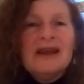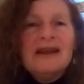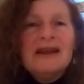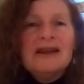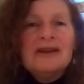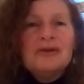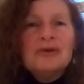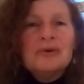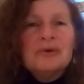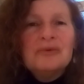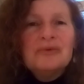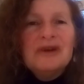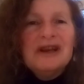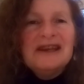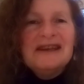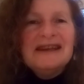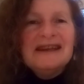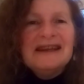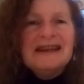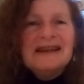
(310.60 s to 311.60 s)
and
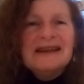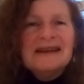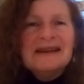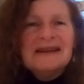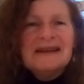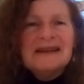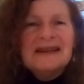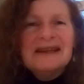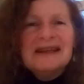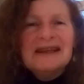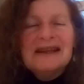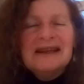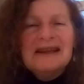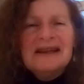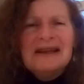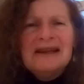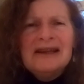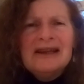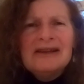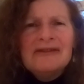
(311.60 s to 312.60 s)
already
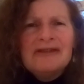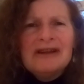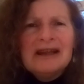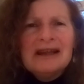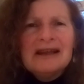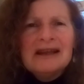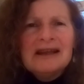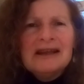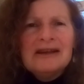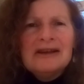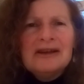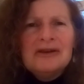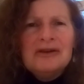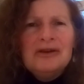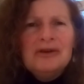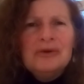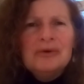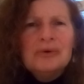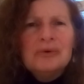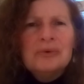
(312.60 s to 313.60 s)
living in a
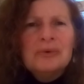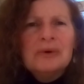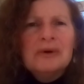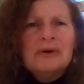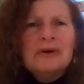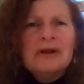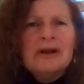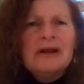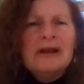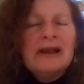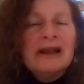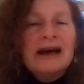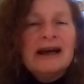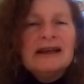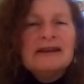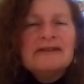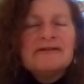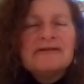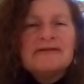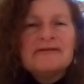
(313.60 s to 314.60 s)
new
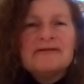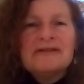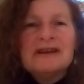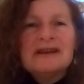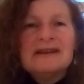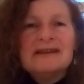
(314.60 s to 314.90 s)
life.